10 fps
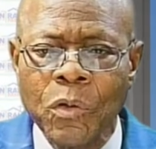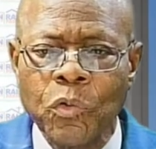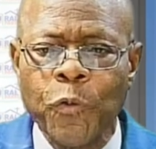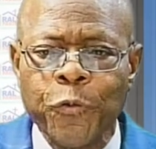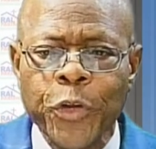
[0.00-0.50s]
to
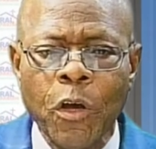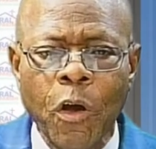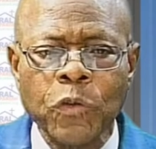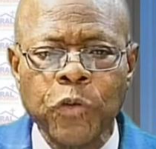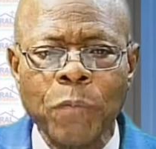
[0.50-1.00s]
free
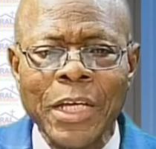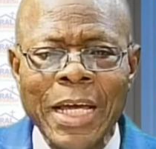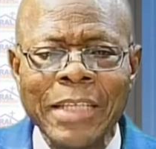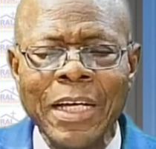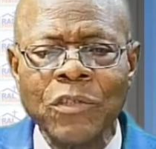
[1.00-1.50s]
us from the
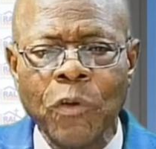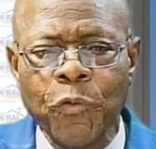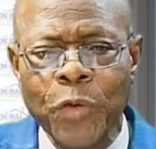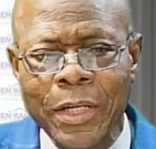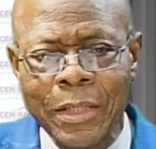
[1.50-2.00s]
agents of
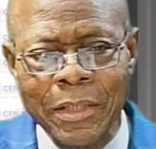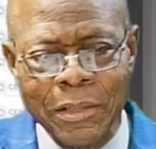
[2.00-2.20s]
wickedness.